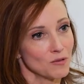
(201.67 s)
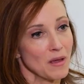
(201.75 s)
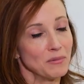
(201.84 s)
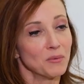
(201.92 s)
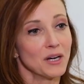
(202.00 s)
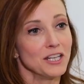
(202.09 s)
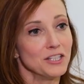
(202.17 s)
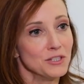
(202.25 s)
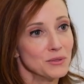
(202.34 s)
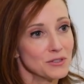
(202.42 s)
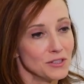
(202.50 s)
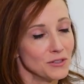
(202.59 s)
or maybe wanting to
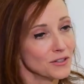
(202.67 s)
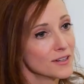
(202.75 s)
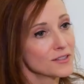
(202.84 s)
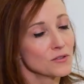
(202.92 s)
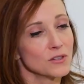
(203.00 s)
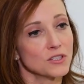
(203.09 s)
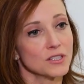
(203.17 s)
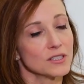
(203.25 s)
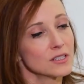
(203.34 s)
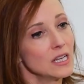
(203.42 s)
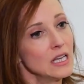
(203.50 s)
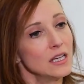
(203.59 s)
use the uterus, or
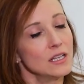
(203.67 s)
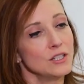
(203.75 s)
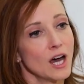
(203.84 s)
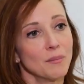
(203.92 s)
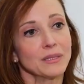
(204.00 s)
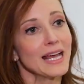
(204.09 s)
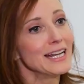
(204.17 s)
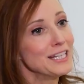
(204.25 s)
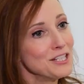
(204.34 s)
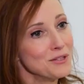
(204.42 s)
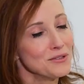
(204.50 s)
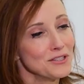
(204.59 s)
just not planning
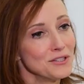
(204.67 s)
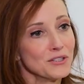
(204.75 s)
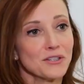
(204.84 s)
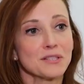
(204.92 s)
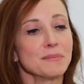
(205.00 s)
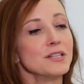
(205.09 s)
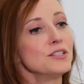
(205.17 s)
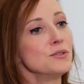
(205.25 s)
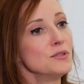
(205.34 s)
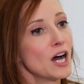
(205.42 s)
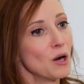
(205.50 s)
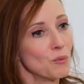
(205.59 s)
to use the uterus but do
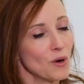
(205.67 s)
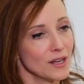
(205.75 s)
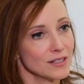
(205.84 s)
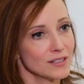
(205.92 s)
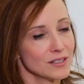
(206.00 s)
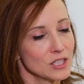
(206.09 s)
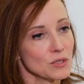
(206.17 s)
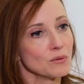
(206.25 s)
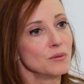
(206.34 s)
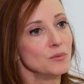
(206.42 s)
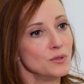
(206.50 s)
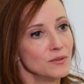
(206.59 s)
not want to
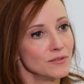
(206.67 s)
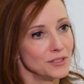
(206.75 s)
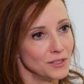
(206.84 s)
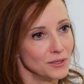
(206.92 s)
remove the